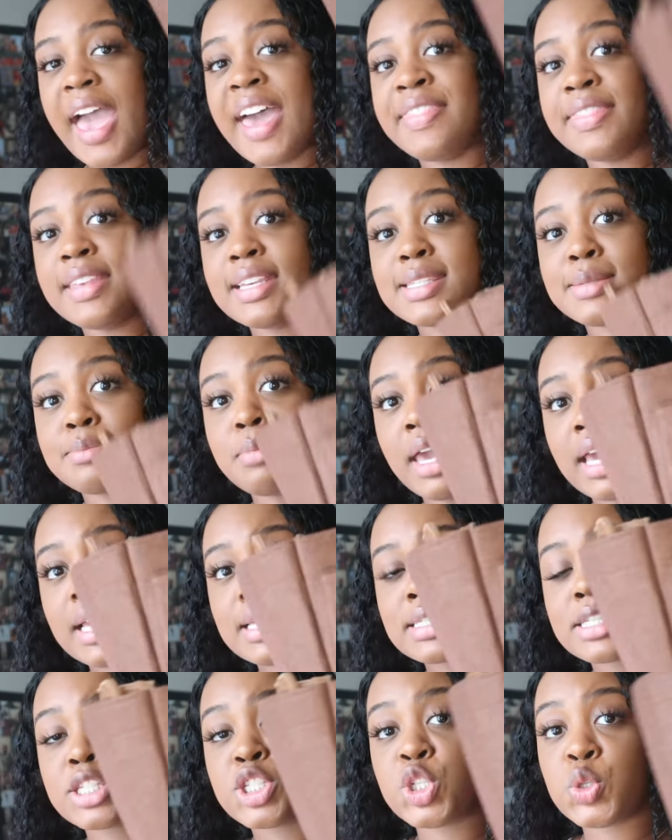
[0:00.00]
And this
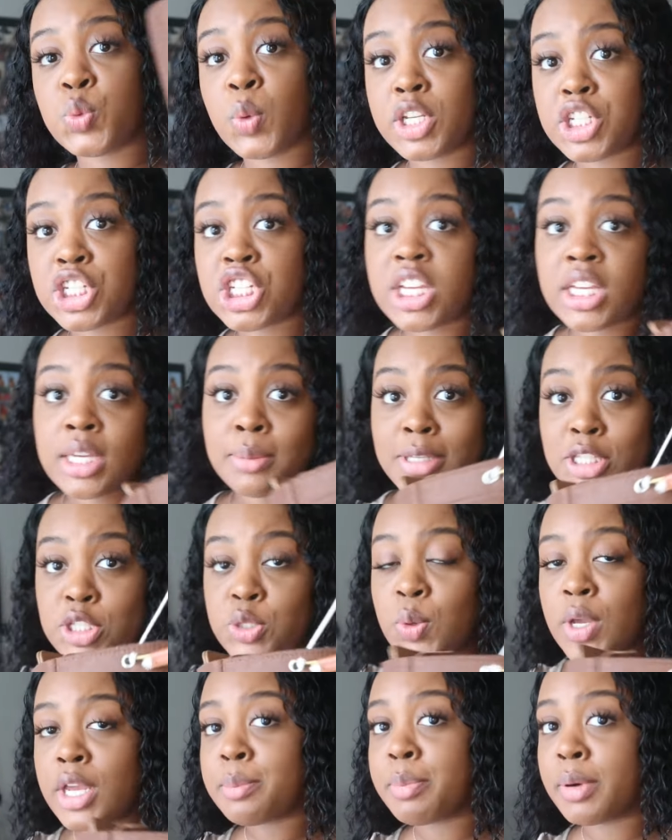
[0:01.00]
makes switching
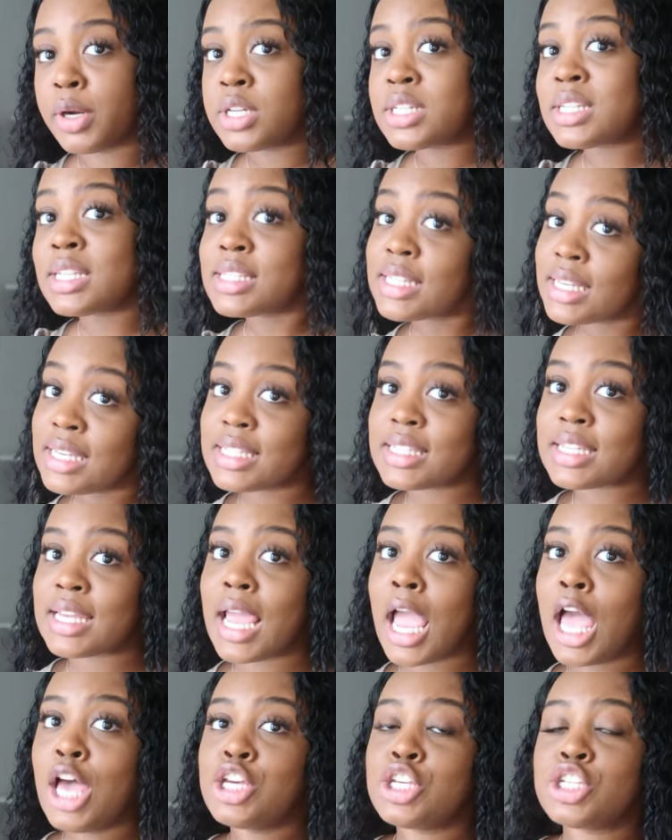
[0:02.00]
between purses
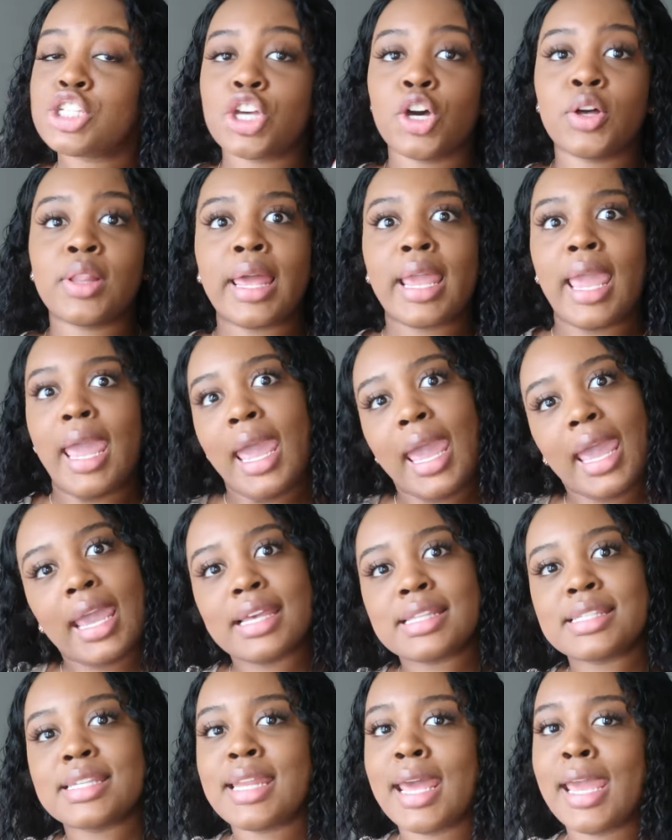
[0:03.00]
easy. So like, hey,
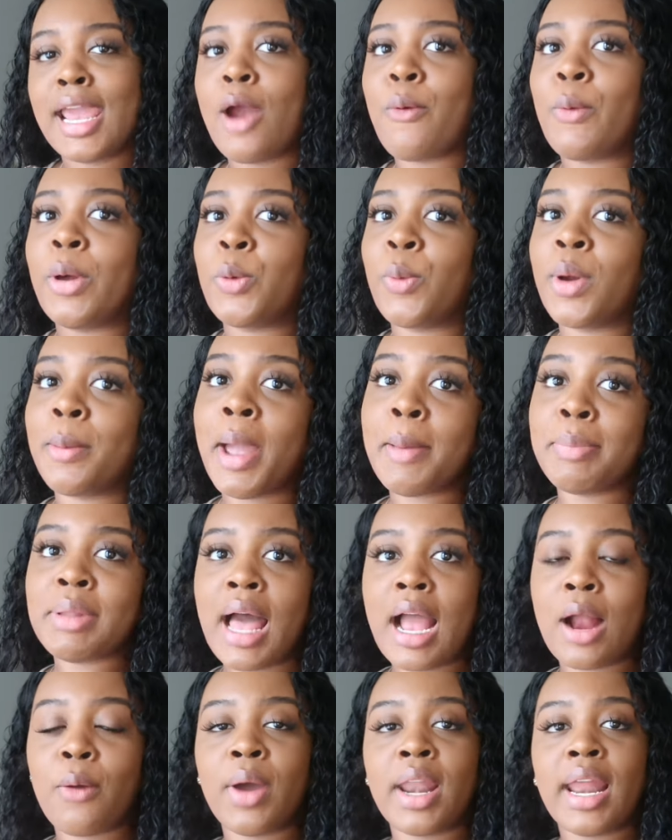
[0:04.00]
it's a day I wanna wear my
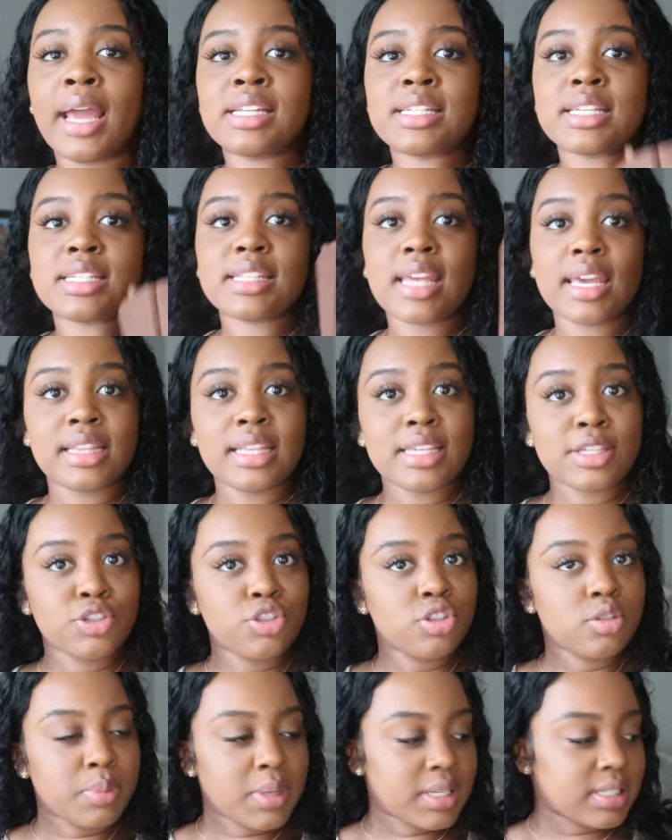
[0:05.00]
black one. I just take these
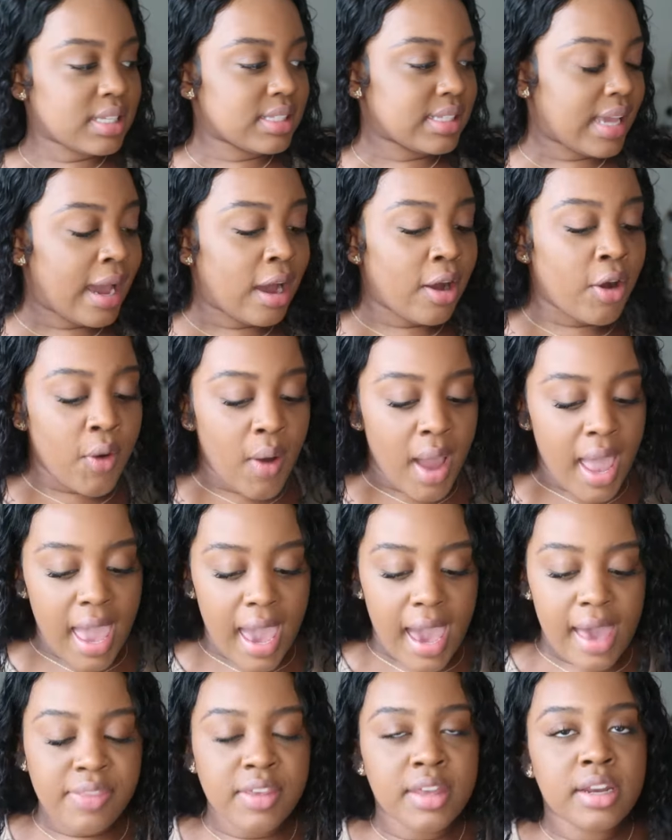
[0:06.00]
two pieces out.
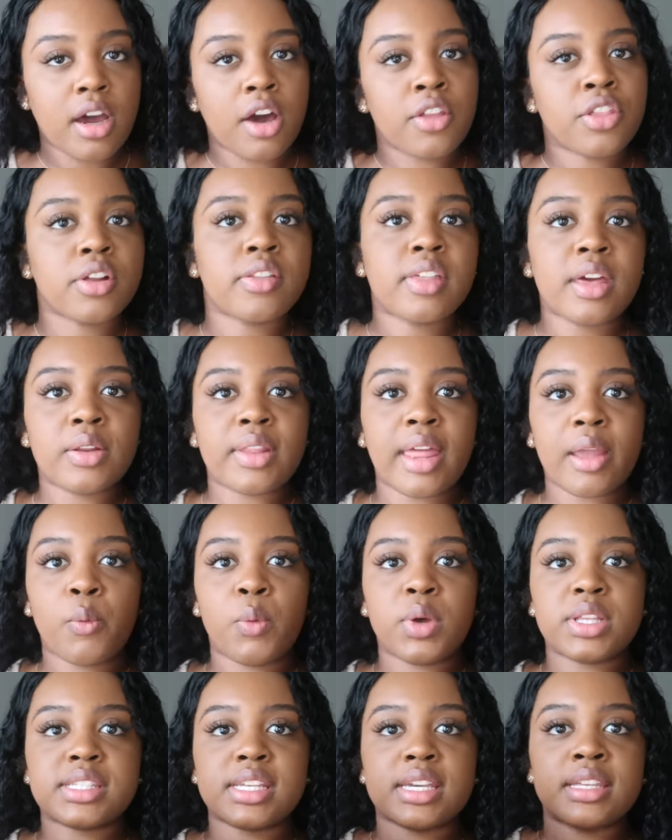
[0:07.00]
And then other than like
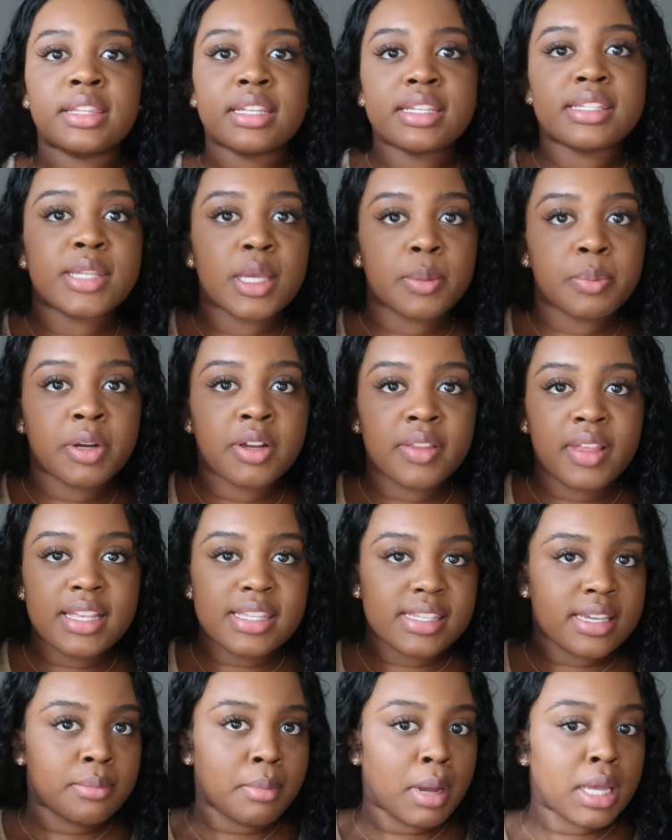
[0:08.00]
what's in the zipper
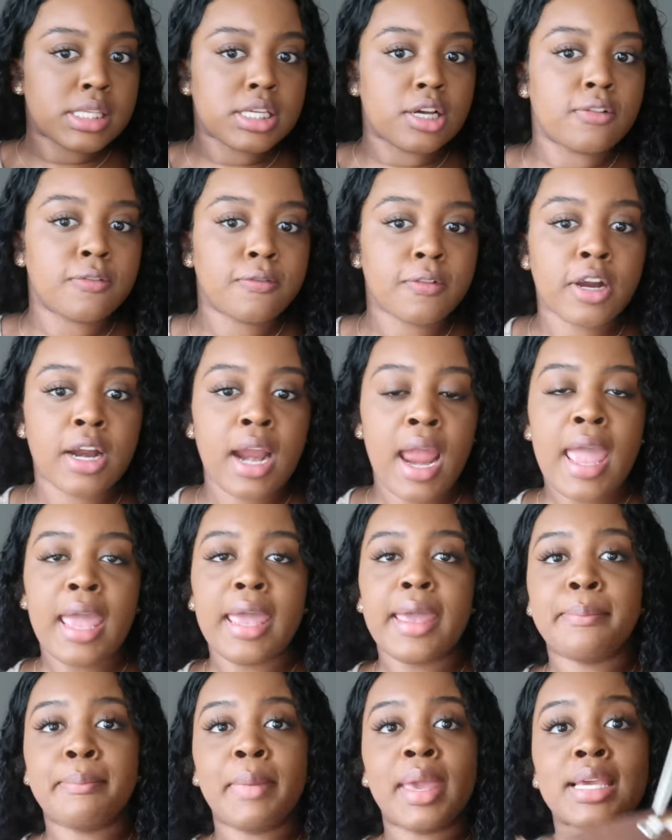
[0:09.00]
that's in my Telfar,
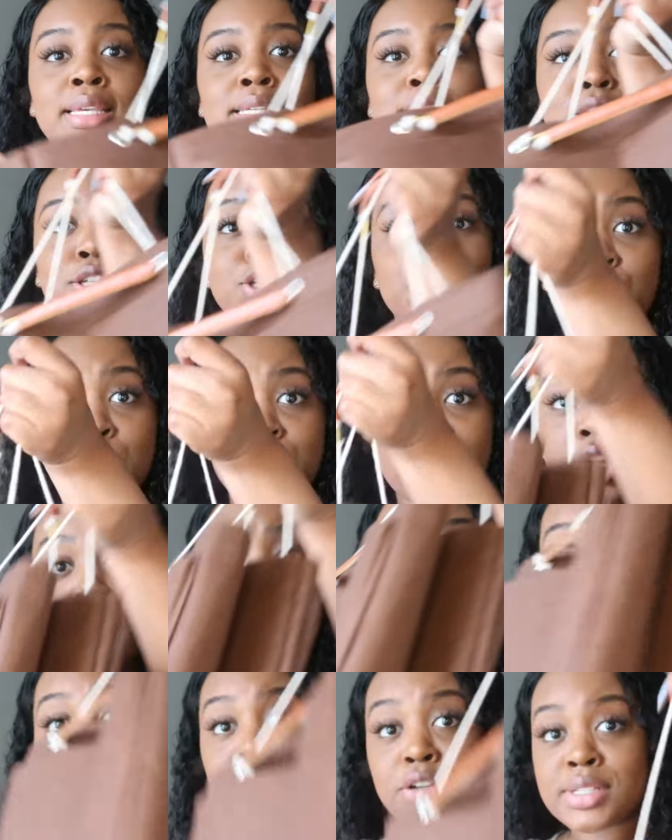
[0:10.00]
it makes
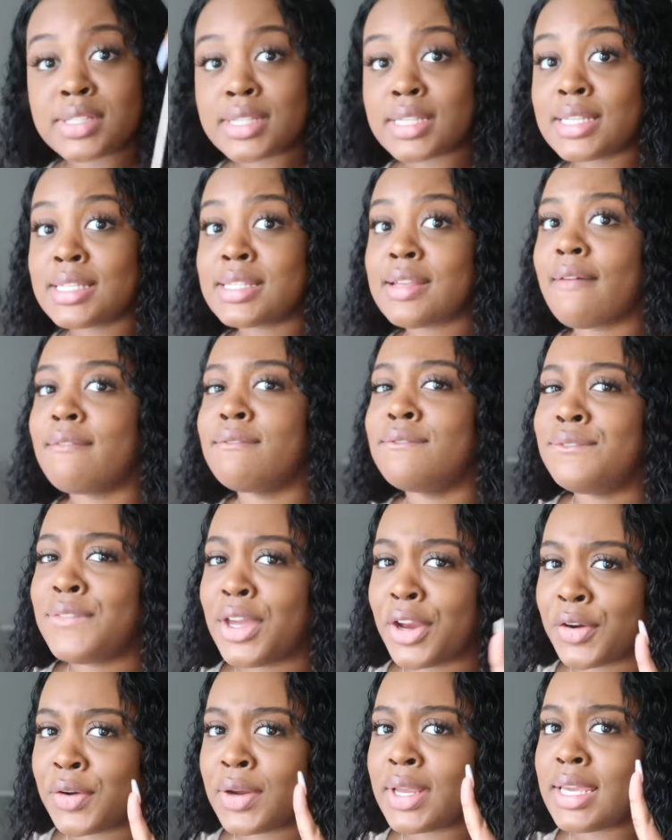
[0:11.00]
switching purses
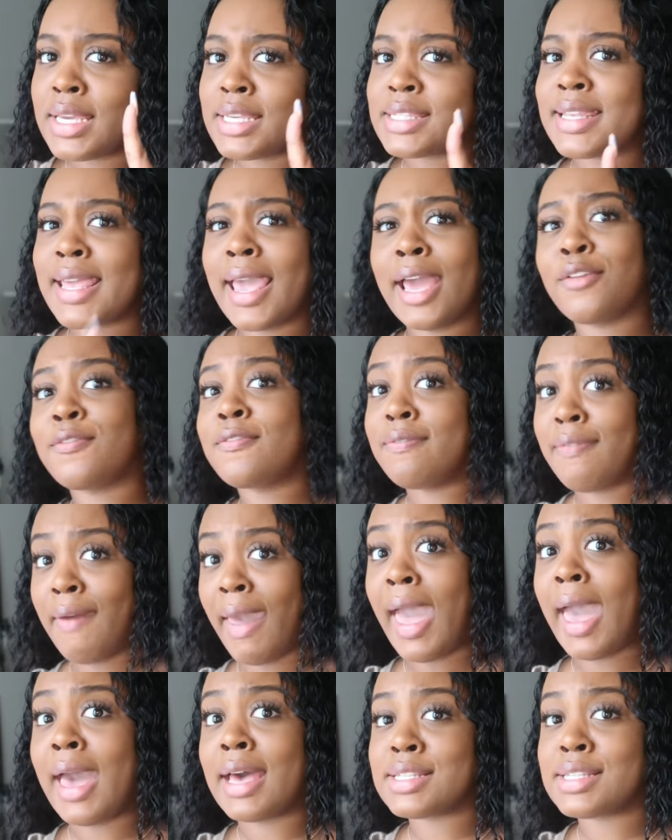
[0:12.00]
very easy and
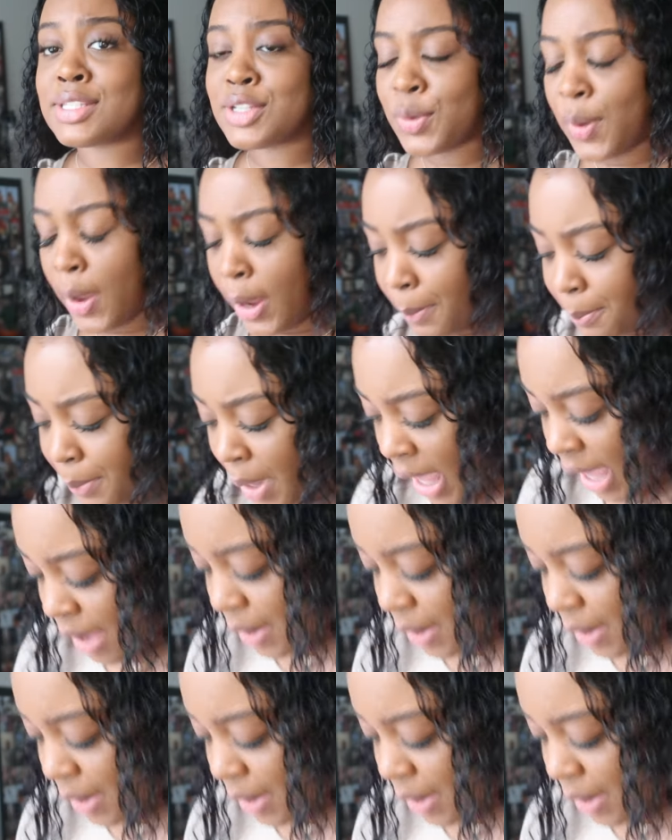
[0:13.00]
fast, okay?